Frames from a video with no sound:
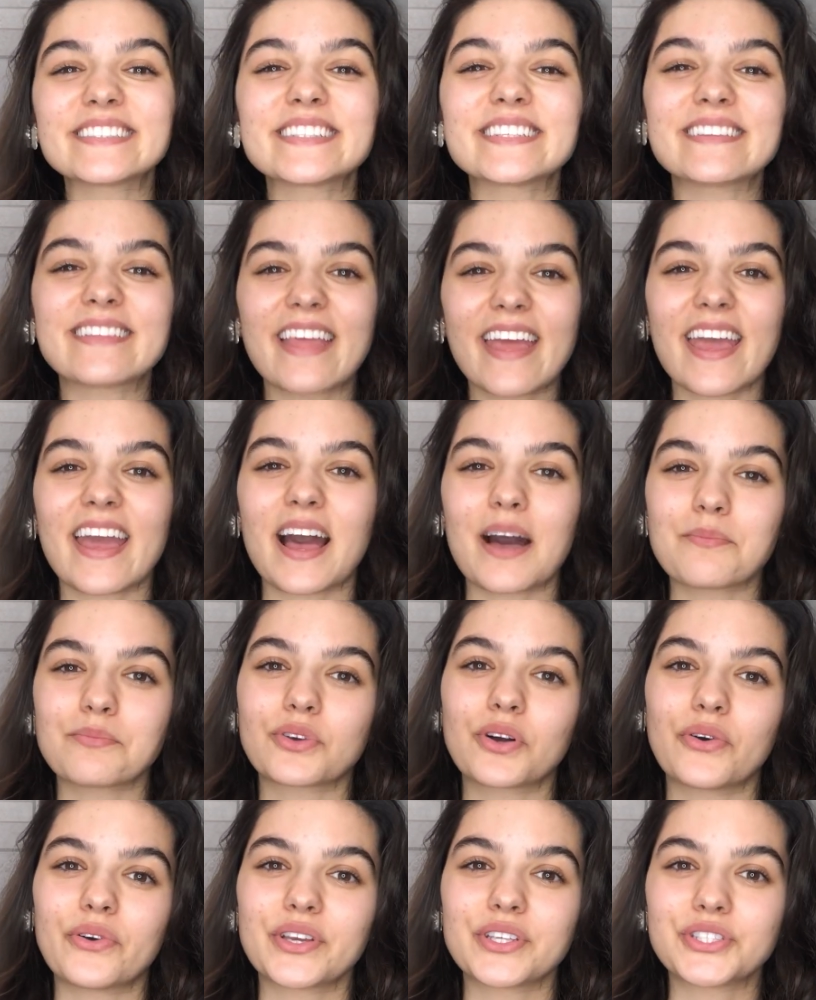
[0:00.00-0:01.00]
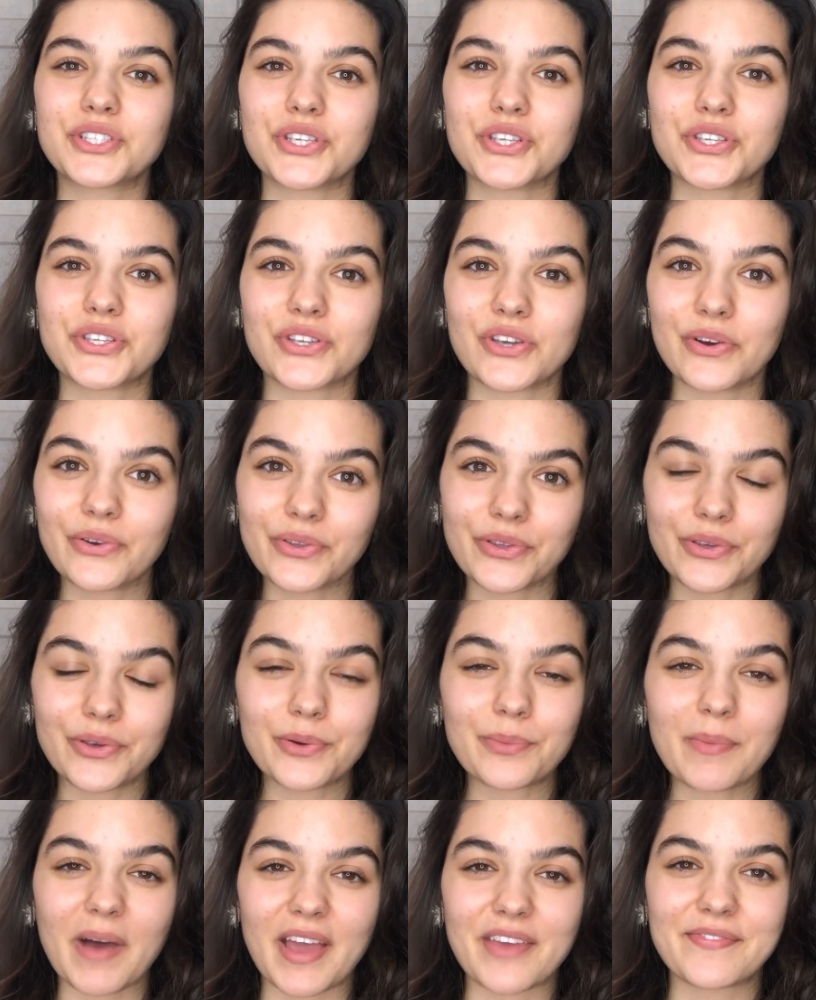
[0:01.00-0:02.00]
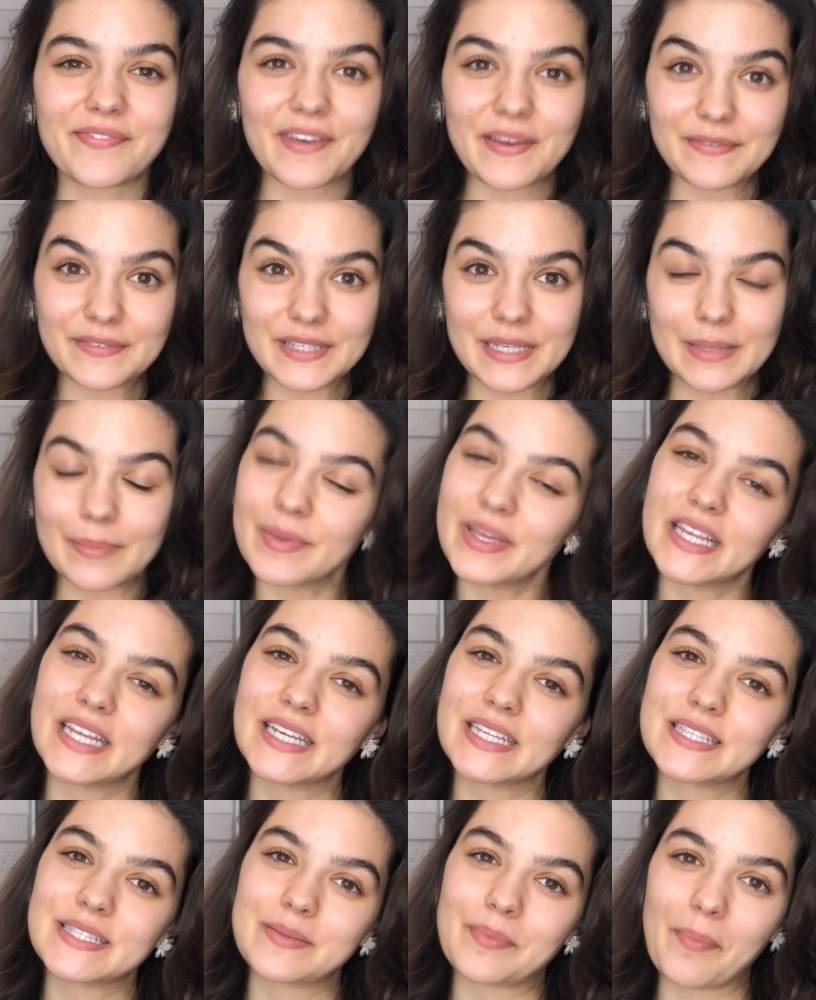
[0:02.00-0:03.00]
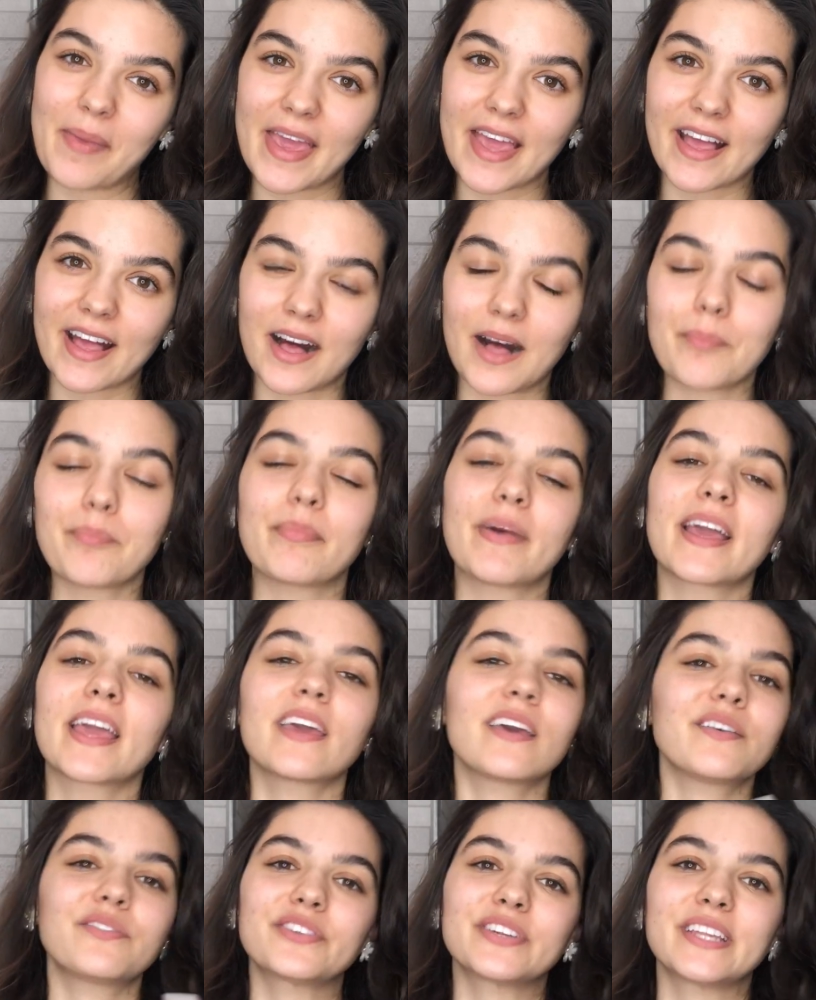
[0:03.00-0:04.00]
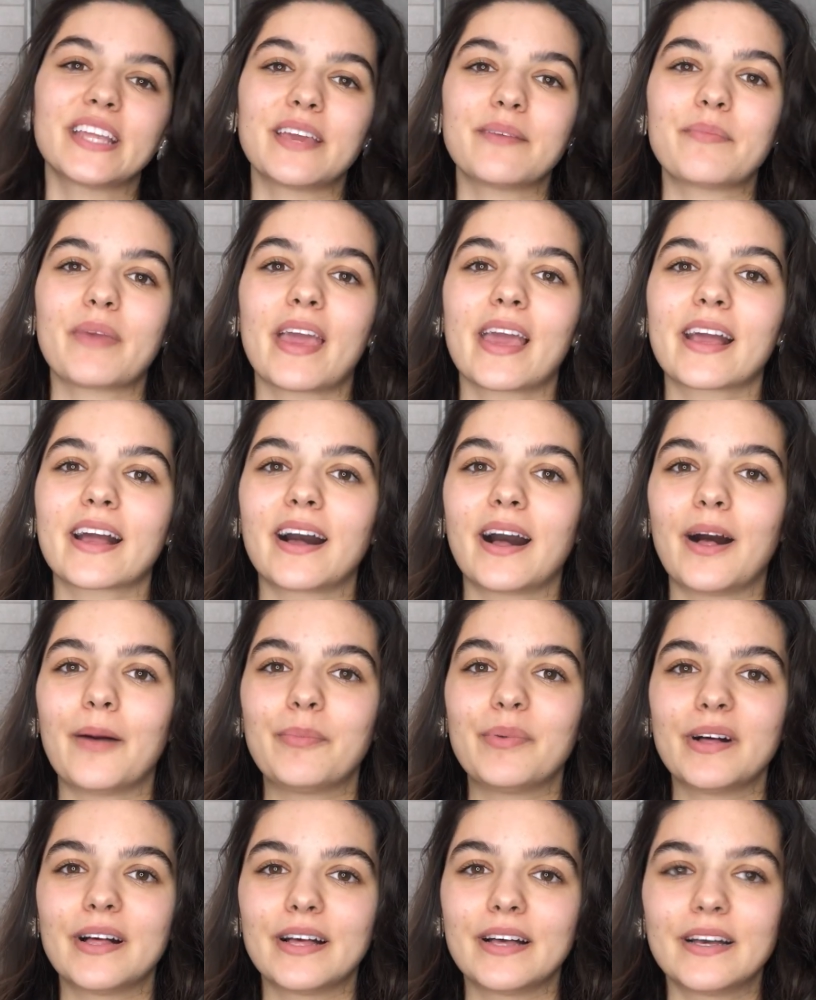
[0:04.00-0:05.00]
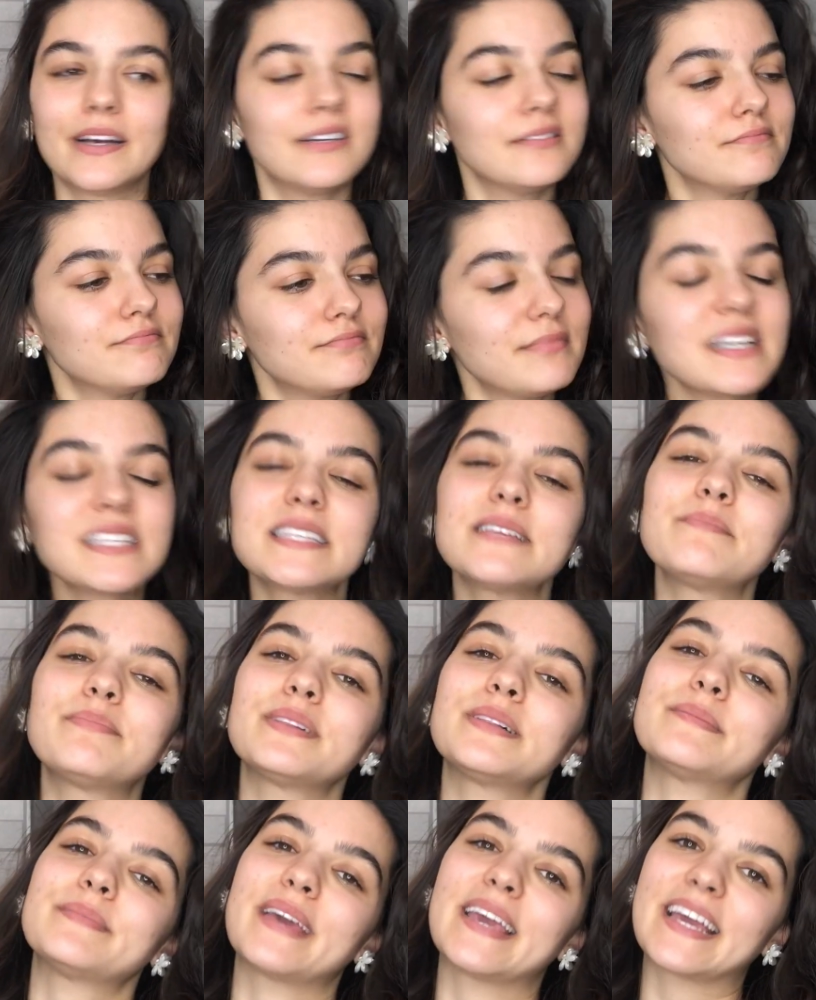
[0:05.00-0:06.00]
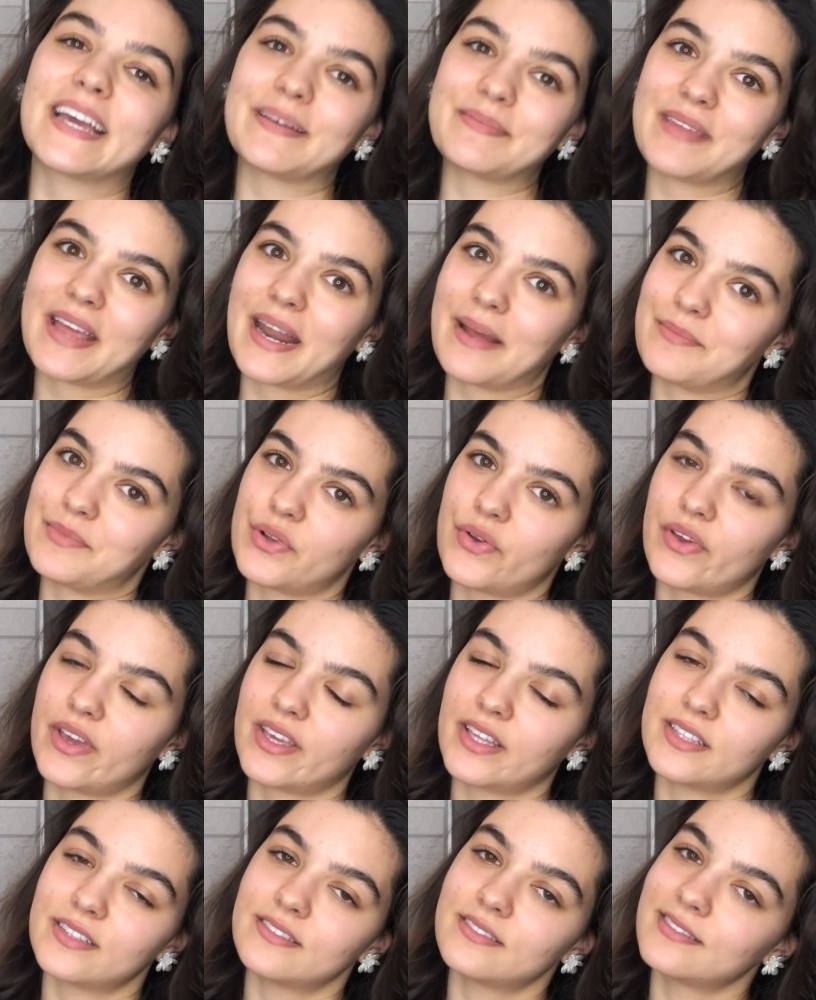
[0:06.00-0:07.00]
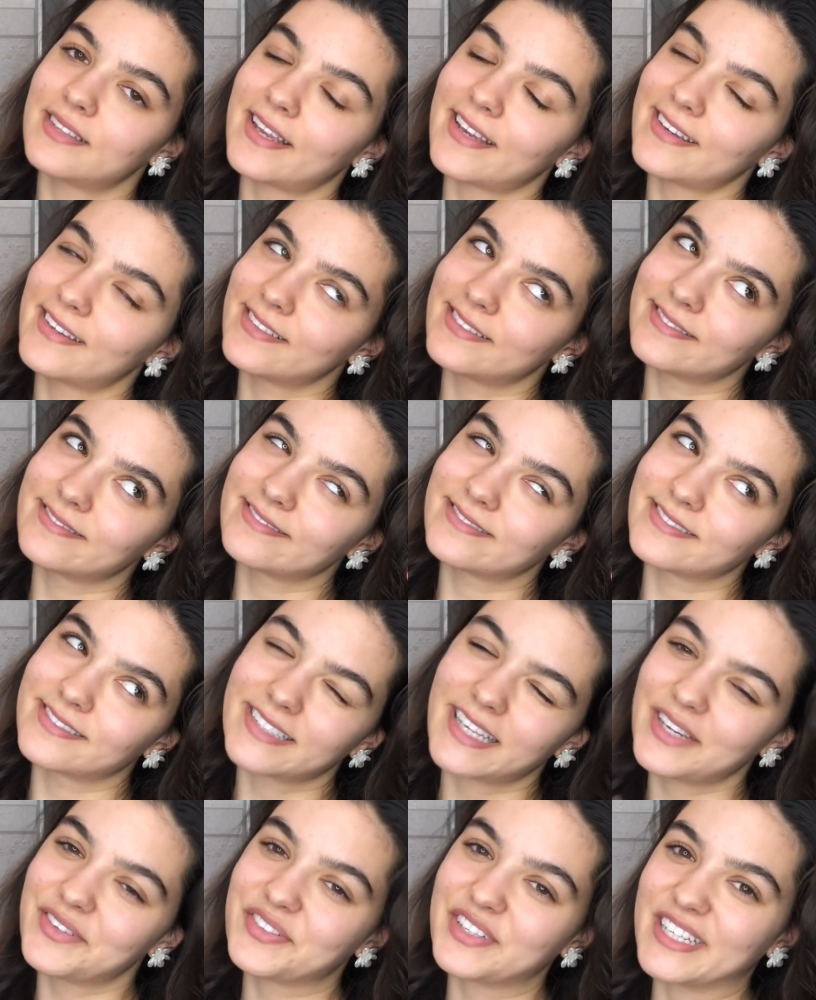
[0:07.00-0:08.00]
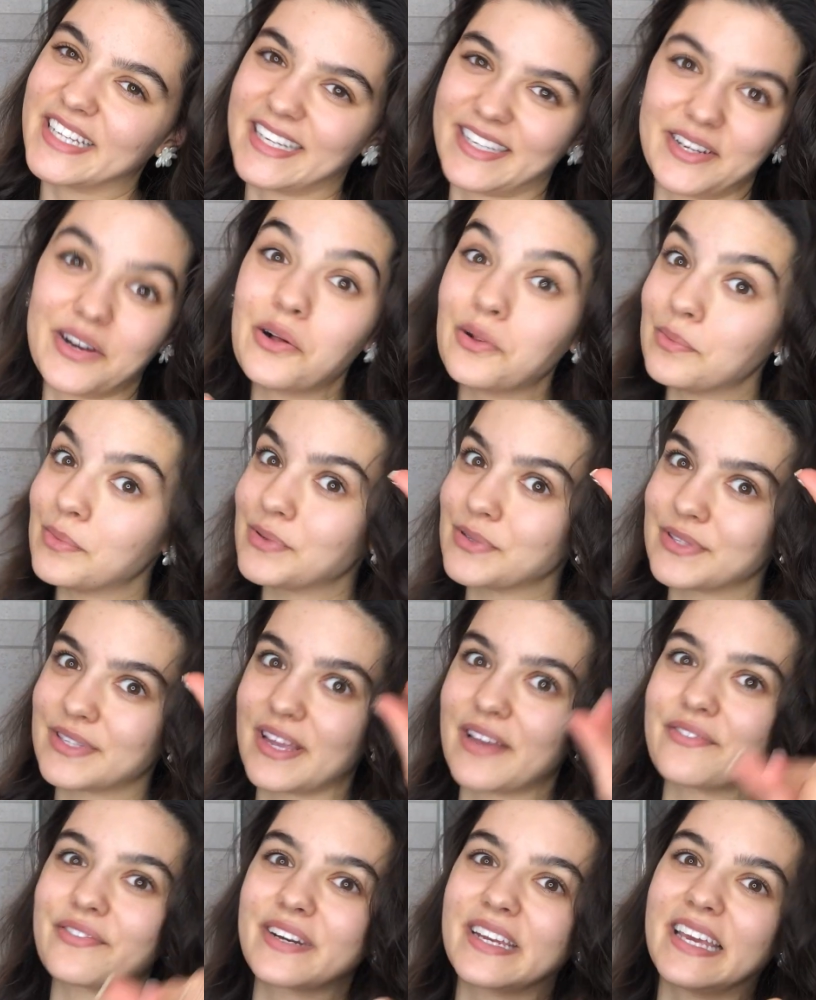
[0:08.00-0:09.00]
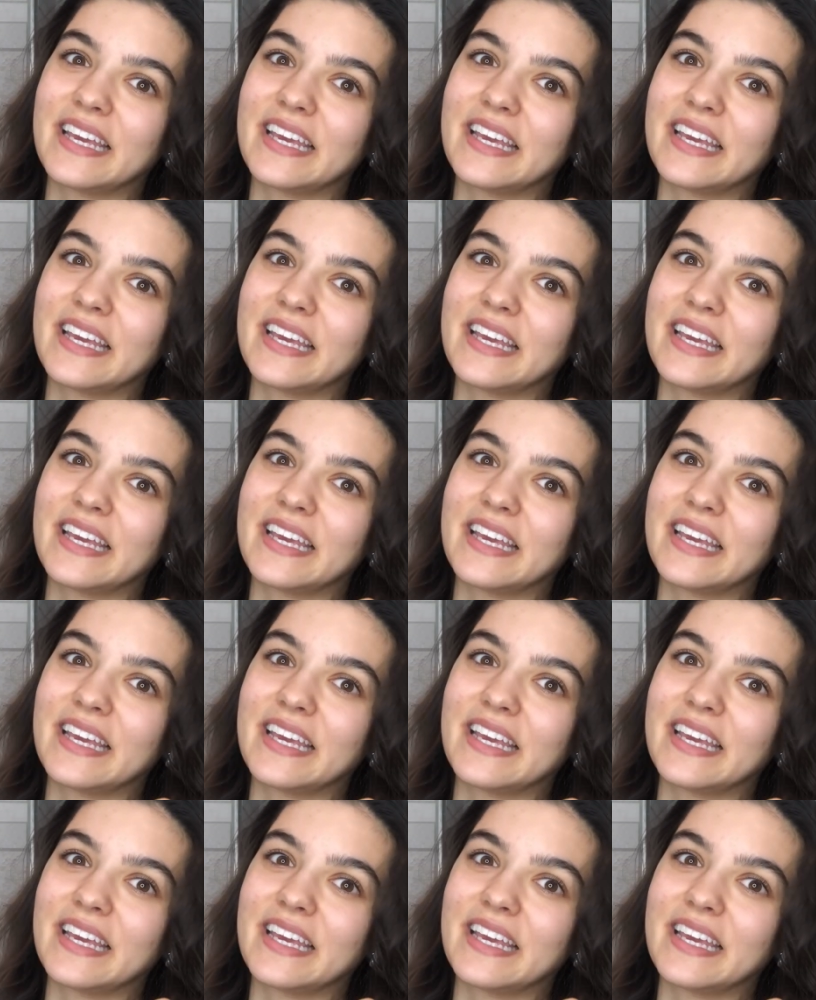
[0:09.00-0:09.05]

Today I'm going to show you my 15 minutes makeup, my everyday makeup, my simple makeup that I'm doing every day, almost every